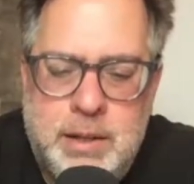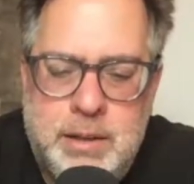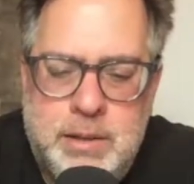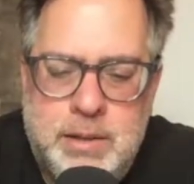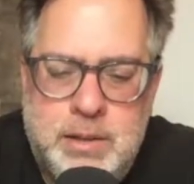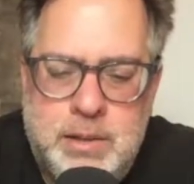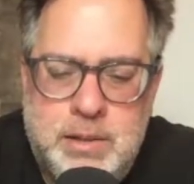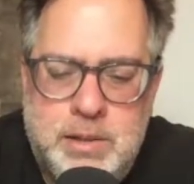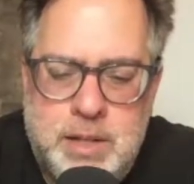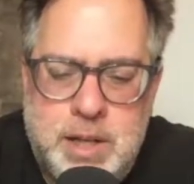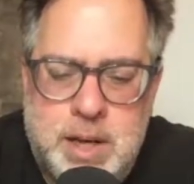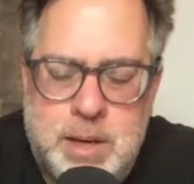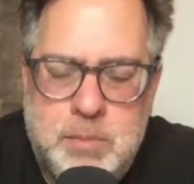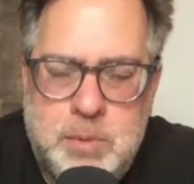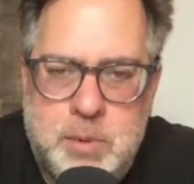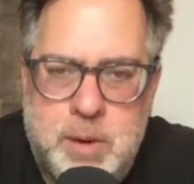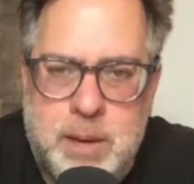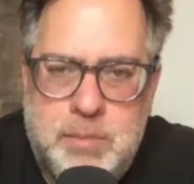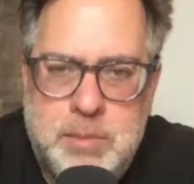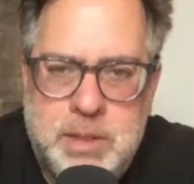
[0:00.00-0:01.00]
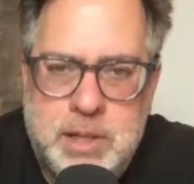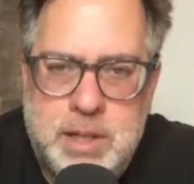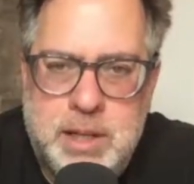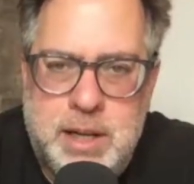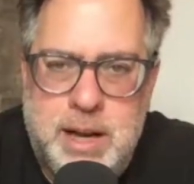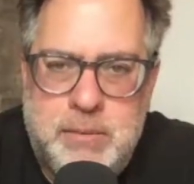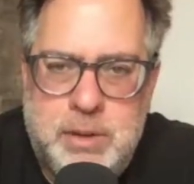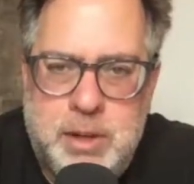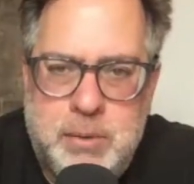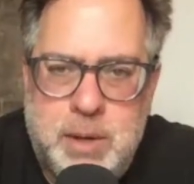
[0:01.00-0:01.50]
James Robinson
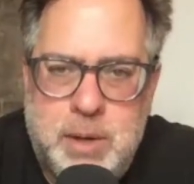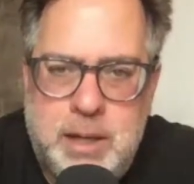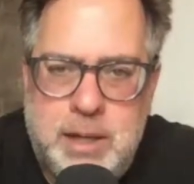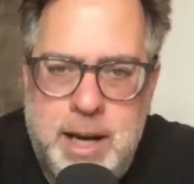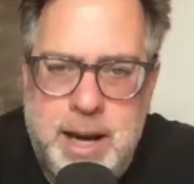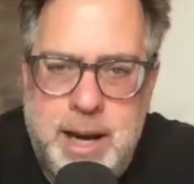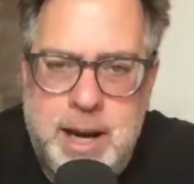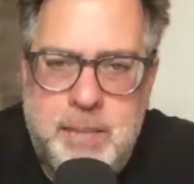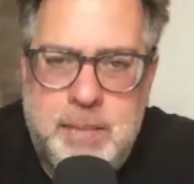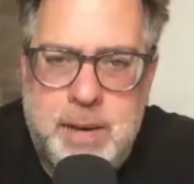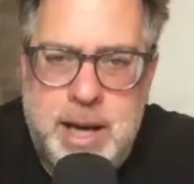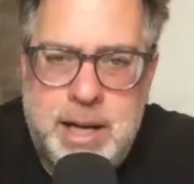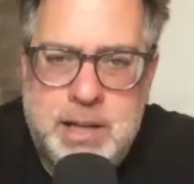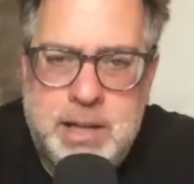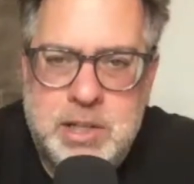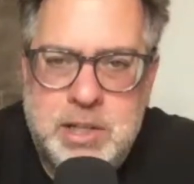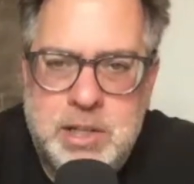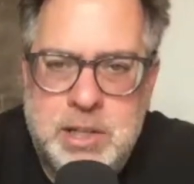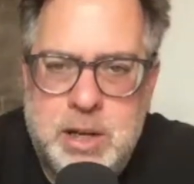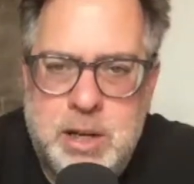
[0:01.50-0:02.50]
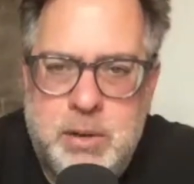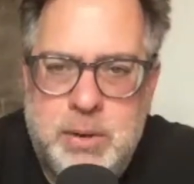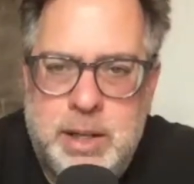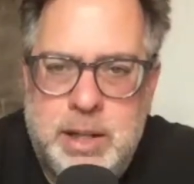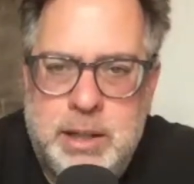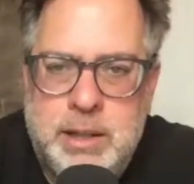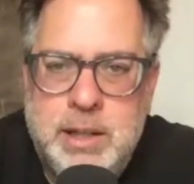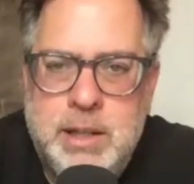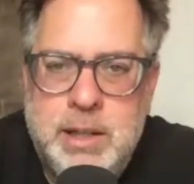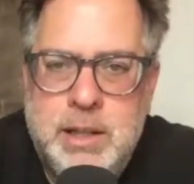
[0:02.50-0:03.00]
having run Amex and knowing
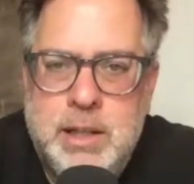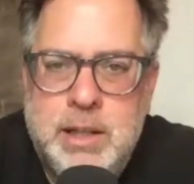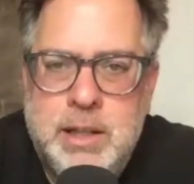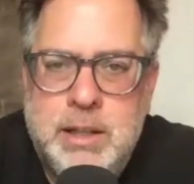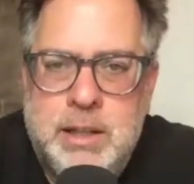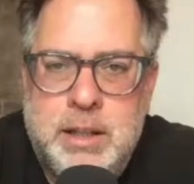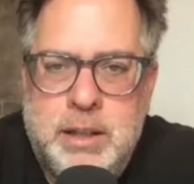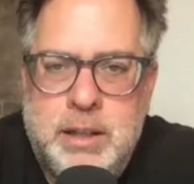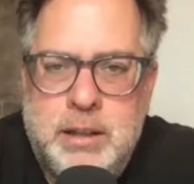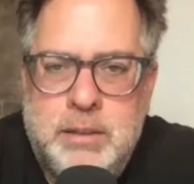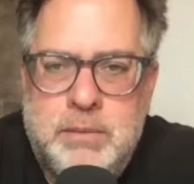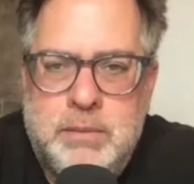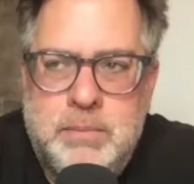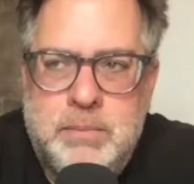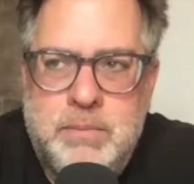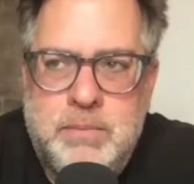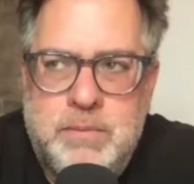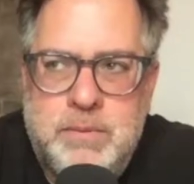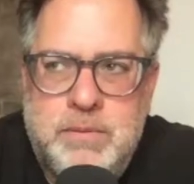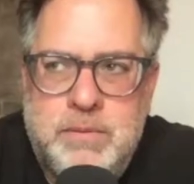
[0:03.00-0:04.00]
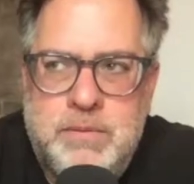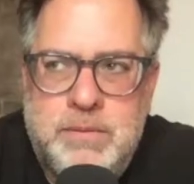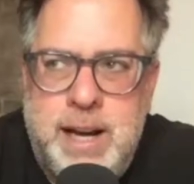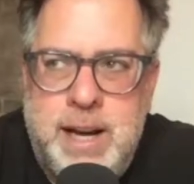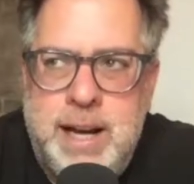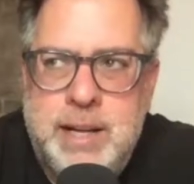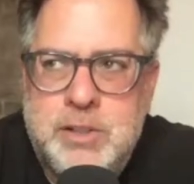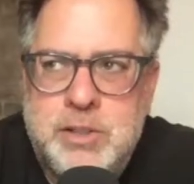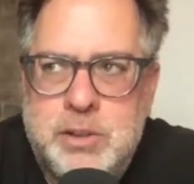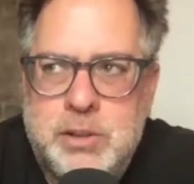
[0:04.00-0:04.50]
the
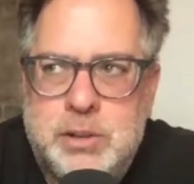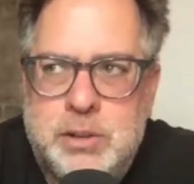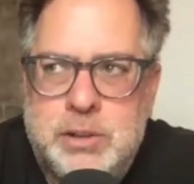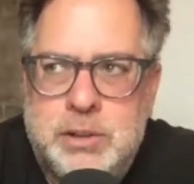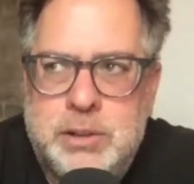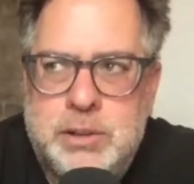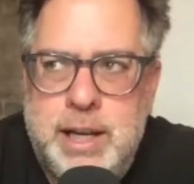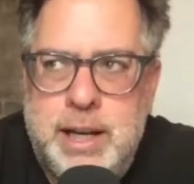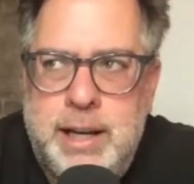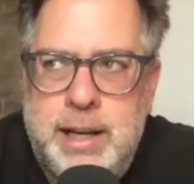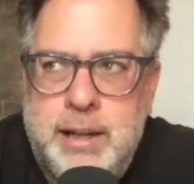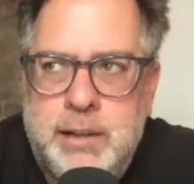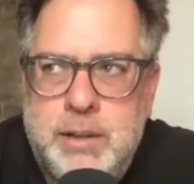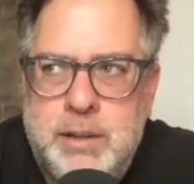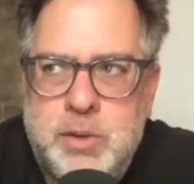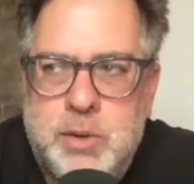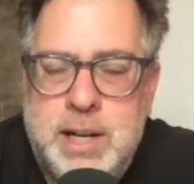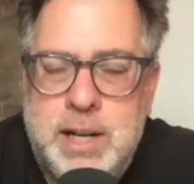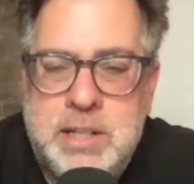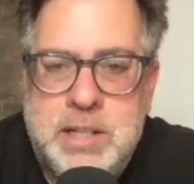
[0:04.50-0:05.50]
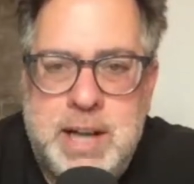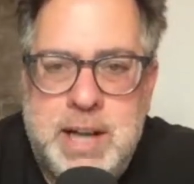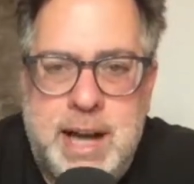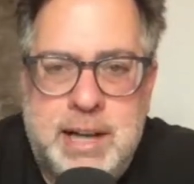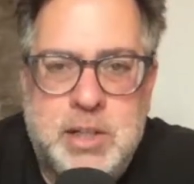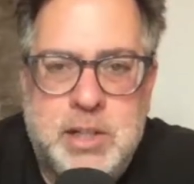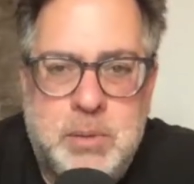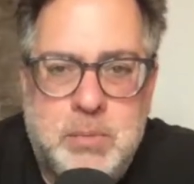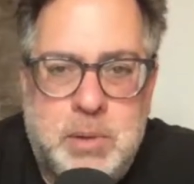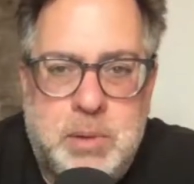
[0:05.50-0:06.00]
financial and
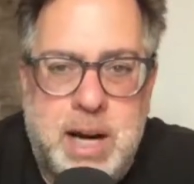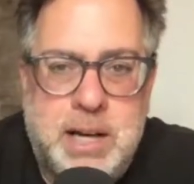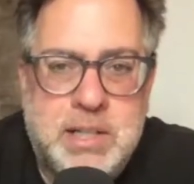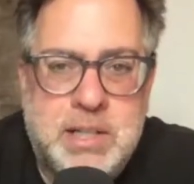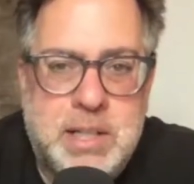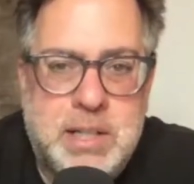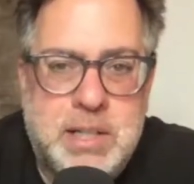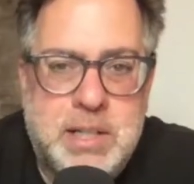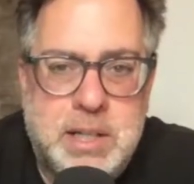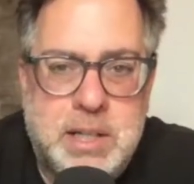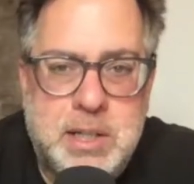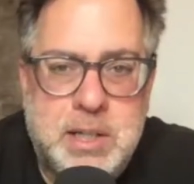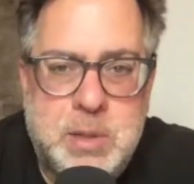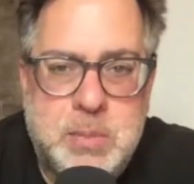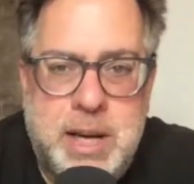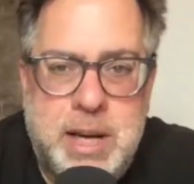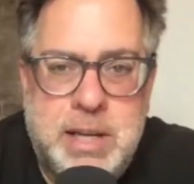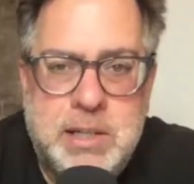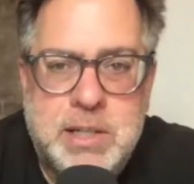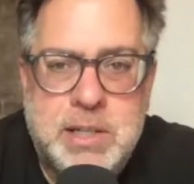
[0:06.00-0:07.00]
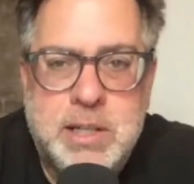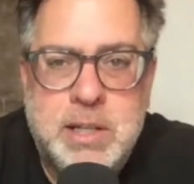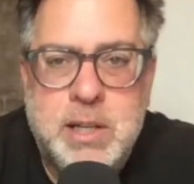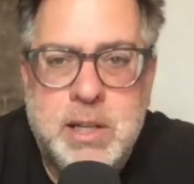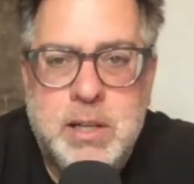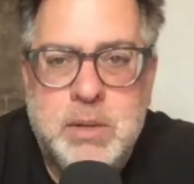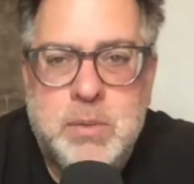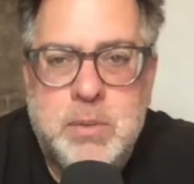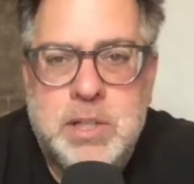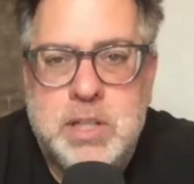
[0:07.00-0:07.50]
transaction processing space,
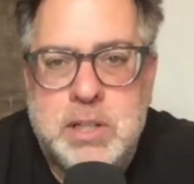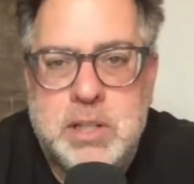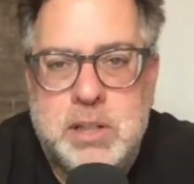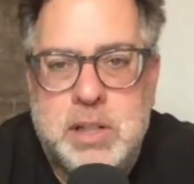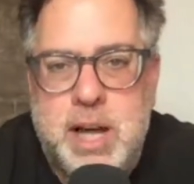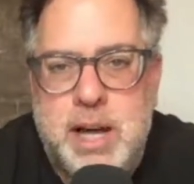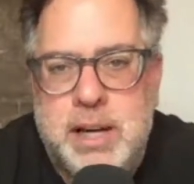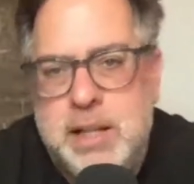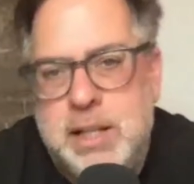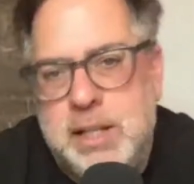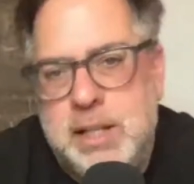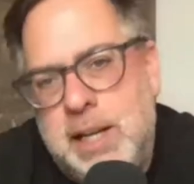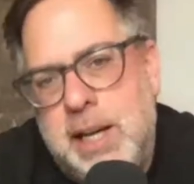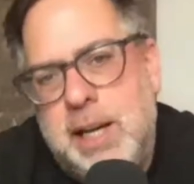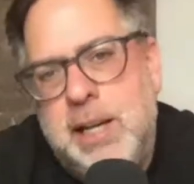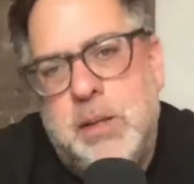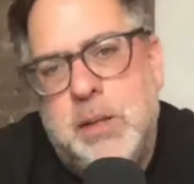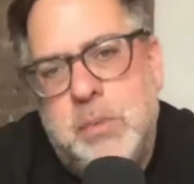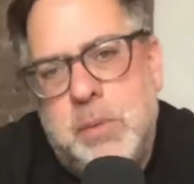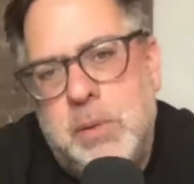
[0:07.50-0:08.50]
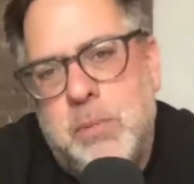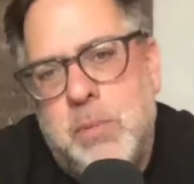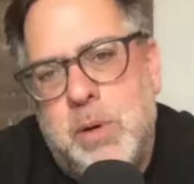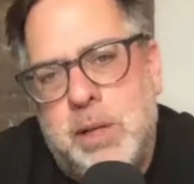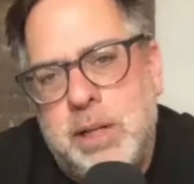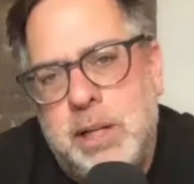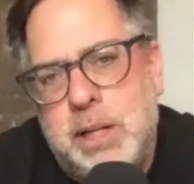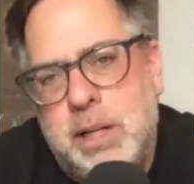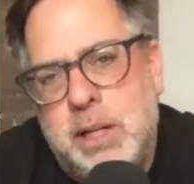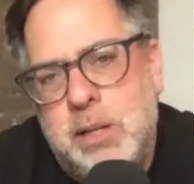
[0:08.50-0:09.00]
which is a lot of the data we wanted
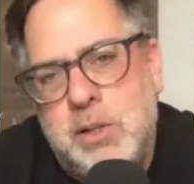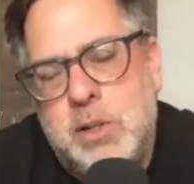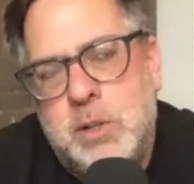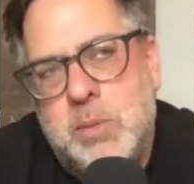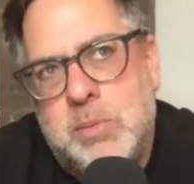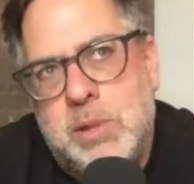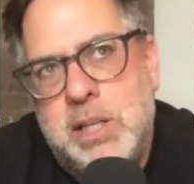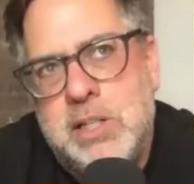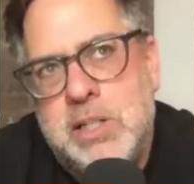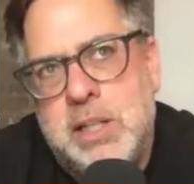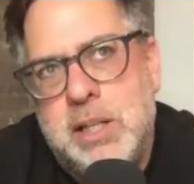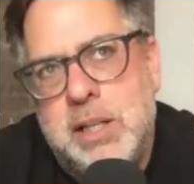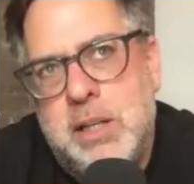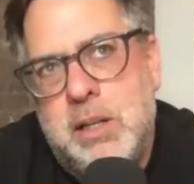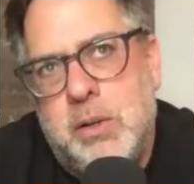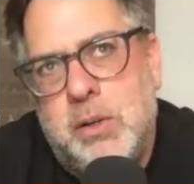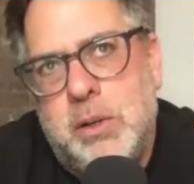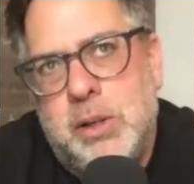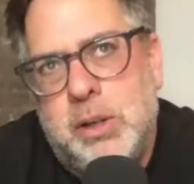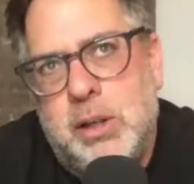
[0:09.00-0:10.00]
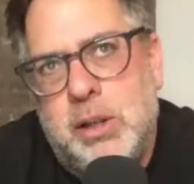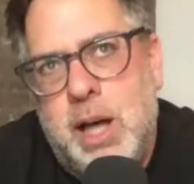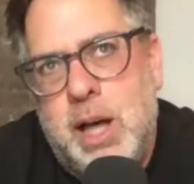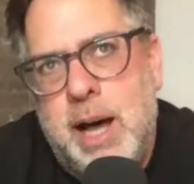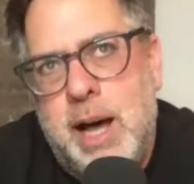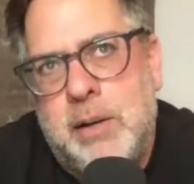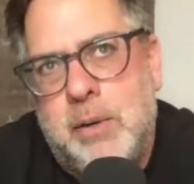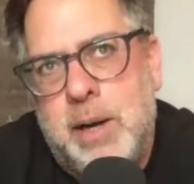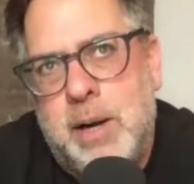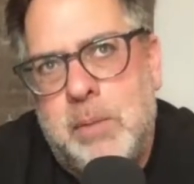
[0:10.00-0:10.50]
to use. Plus, they know a lot
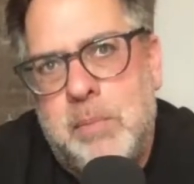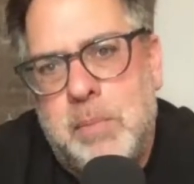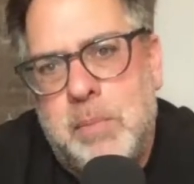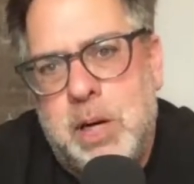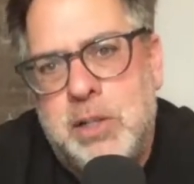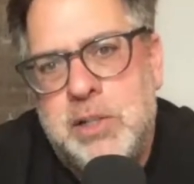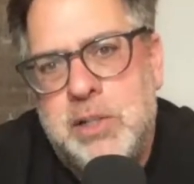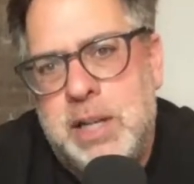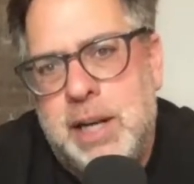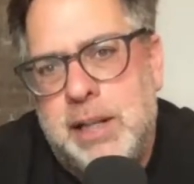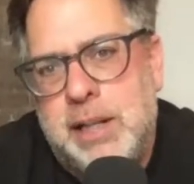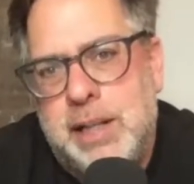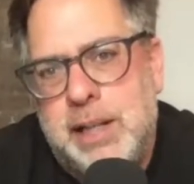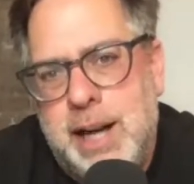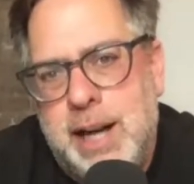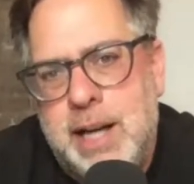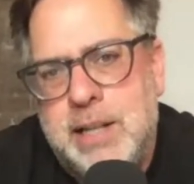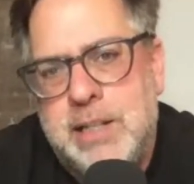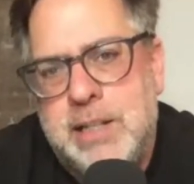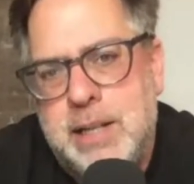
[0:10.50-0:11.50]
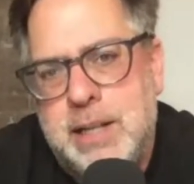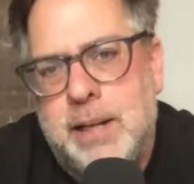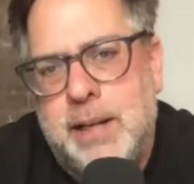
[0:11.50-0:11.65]
around MarTech and AdTech.